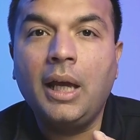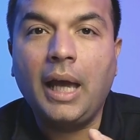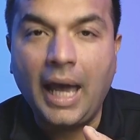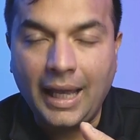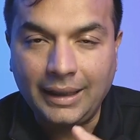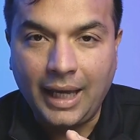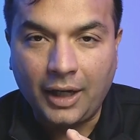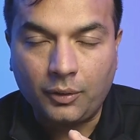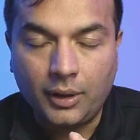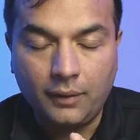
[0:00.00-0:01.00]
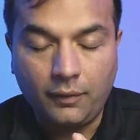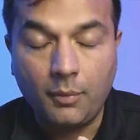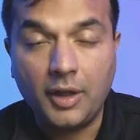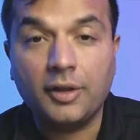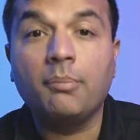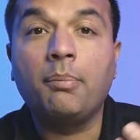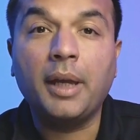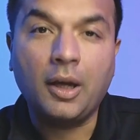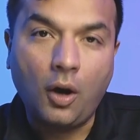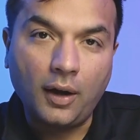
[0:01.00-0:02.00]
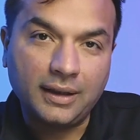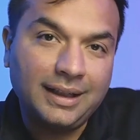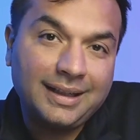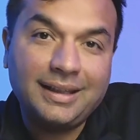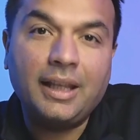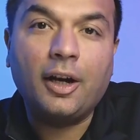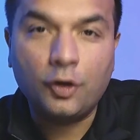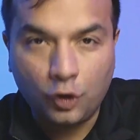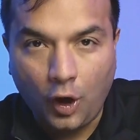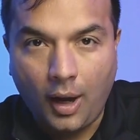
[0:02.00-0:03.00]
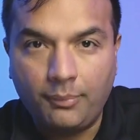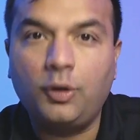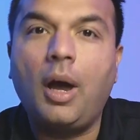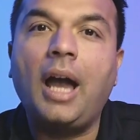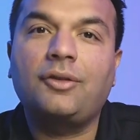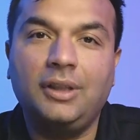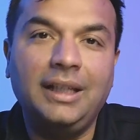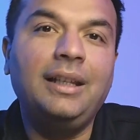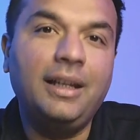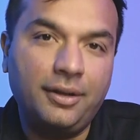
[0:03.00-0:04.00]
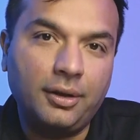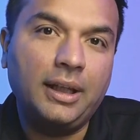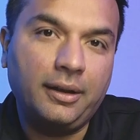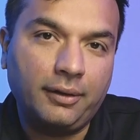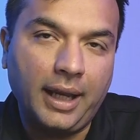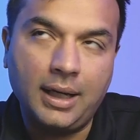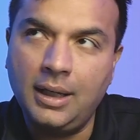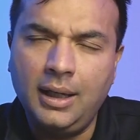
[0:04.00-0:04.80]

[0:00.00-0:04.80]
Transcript: and accurate information, because it is their job to actually literally create.